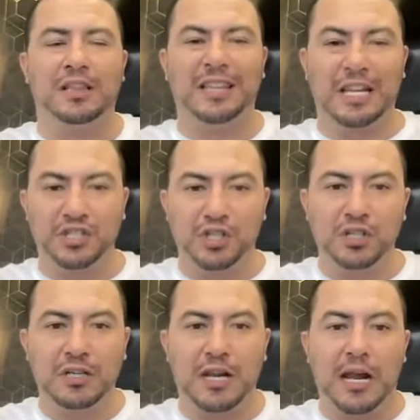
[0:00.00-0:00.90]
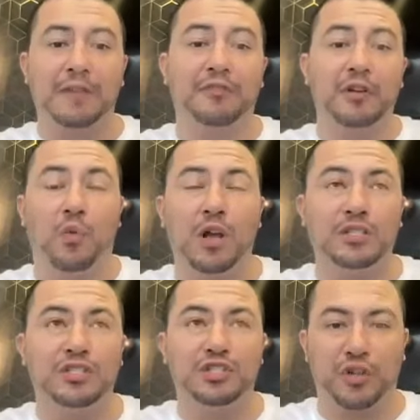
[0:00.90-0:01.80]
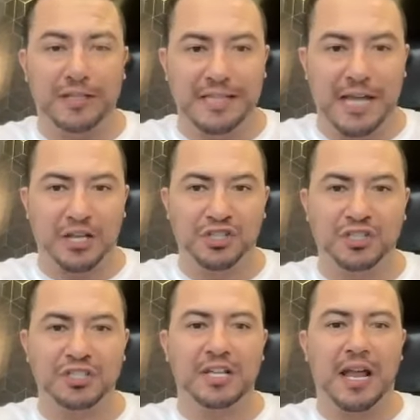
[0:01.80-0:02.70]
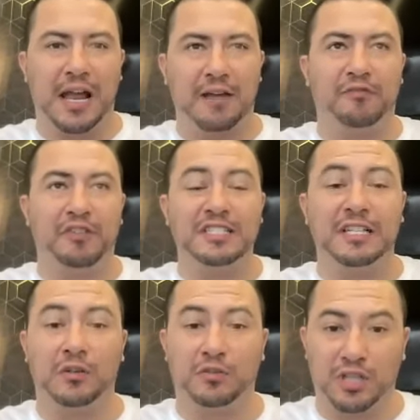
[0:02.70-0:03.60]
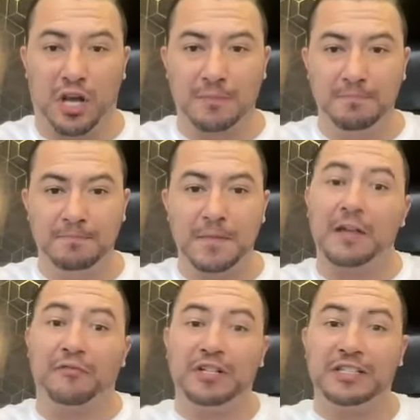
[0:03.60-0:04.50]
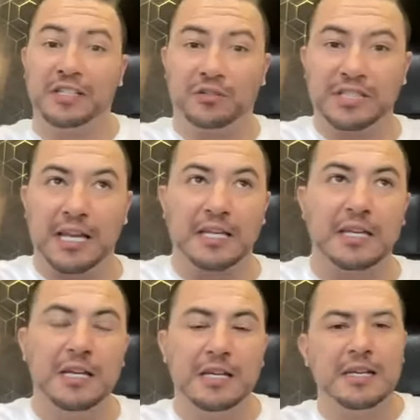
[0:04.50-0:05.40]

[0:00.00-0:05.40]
ledger everyone's transactions every single time, every single day.